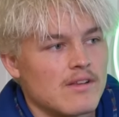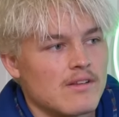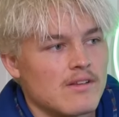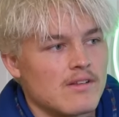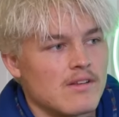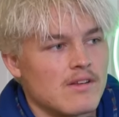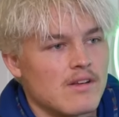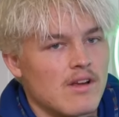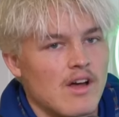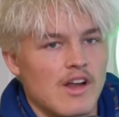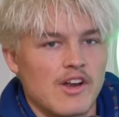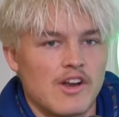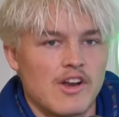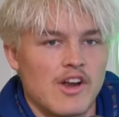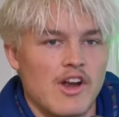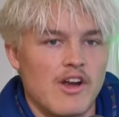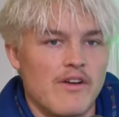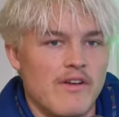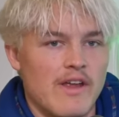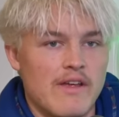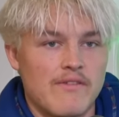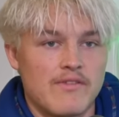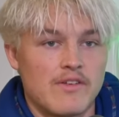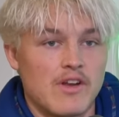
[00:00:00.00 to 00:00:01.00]
And I don't
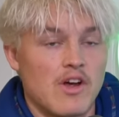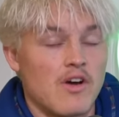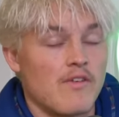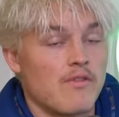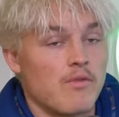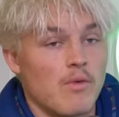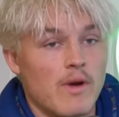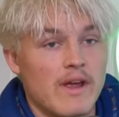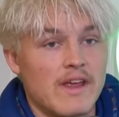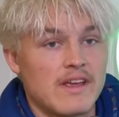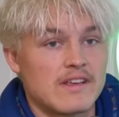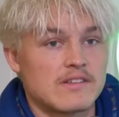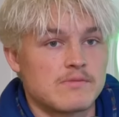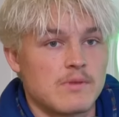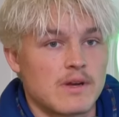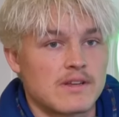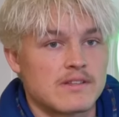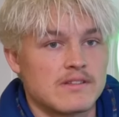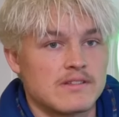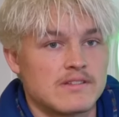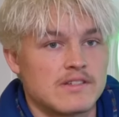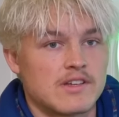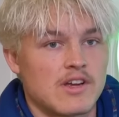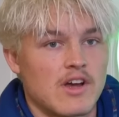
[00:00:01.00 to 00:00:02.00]
know, even know if we
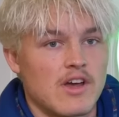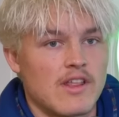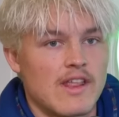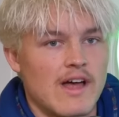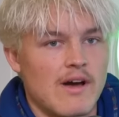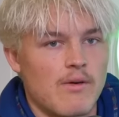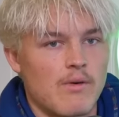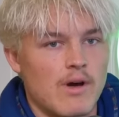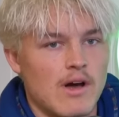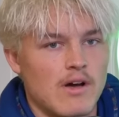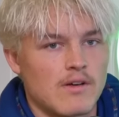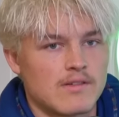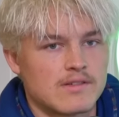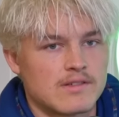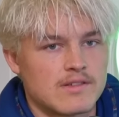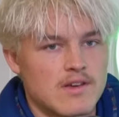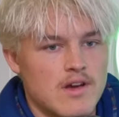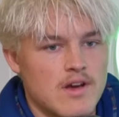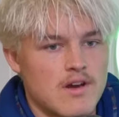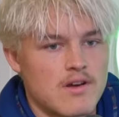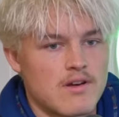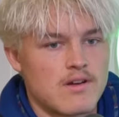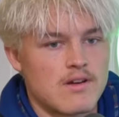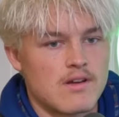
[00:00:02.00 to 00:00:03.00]
expected to go that well.
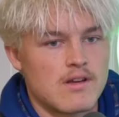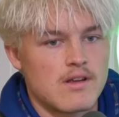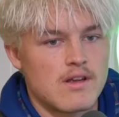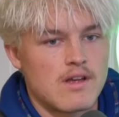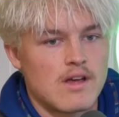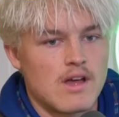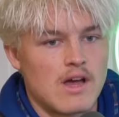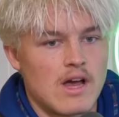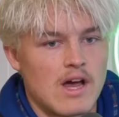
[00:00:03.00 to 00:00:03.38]
So,